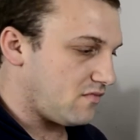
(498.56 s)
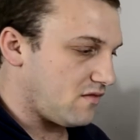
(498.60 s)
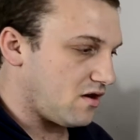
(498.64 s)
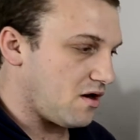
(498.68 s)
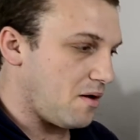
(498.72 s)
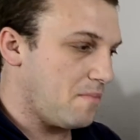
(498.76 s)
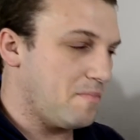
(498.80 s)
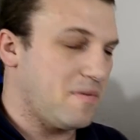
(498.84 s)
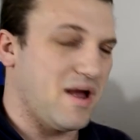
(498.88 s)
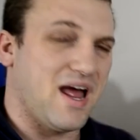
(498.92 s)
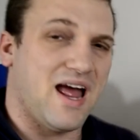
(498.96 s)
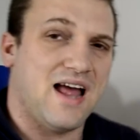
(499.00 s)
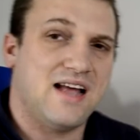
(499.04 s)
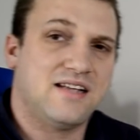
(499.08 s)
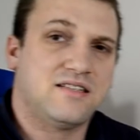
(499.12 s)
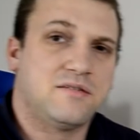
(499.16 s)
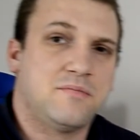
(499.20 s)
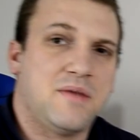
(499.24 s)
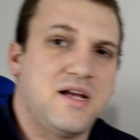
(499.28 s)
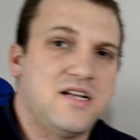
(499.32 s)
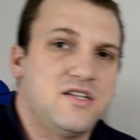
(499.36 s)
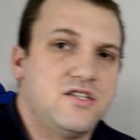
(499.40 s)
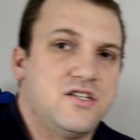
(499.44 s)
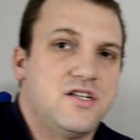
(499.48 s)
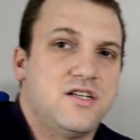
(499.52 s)
But as
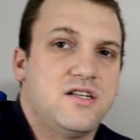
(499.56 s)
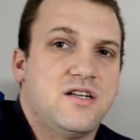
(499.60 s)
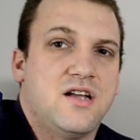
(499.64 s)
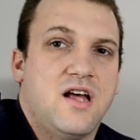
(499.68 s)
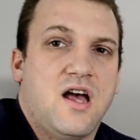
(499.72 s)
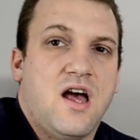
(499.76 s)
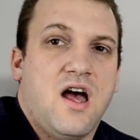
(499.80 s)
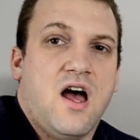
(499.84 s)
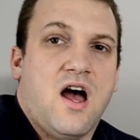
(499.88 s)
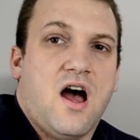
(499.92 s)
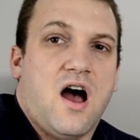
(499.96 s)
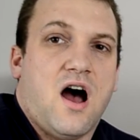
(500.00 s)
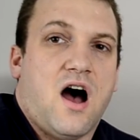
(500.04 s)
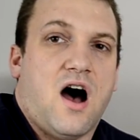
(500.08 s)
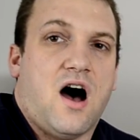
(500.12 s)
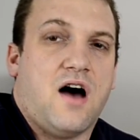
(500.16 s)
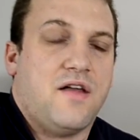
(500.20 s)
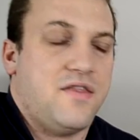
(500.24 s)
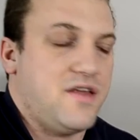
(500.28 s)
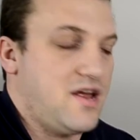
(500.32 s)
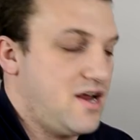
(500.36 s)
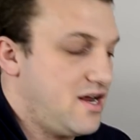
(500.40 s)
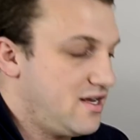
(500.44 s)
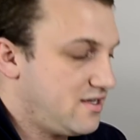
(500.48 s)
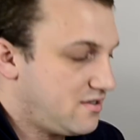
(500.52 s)
mentioned,
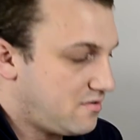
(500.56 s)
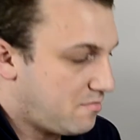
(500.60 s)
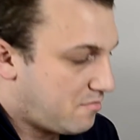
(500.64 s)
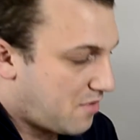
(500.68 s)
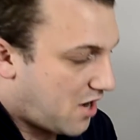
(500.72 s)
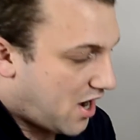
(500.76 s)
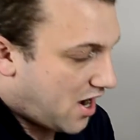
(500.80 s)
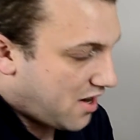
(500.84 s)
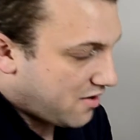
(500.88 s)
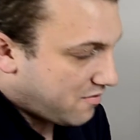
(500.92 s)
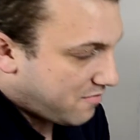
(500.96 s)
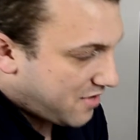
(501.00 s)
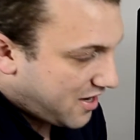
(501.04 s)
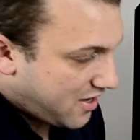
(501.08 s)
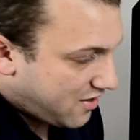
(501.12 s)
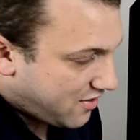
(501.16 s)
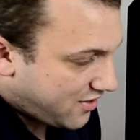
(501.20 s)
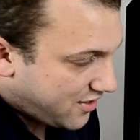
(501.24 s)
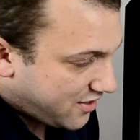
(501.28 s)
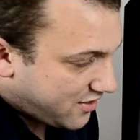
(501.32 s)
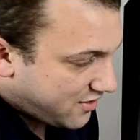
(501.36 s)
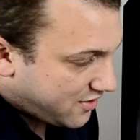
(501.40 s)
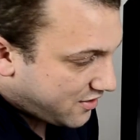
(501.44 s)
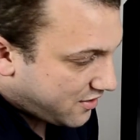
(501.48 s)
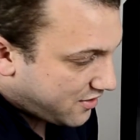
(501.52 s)
there is a bottom
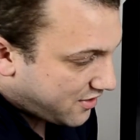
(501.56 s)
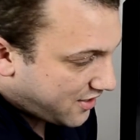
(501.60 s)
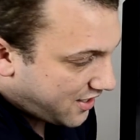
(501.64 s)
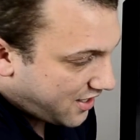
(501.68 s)
area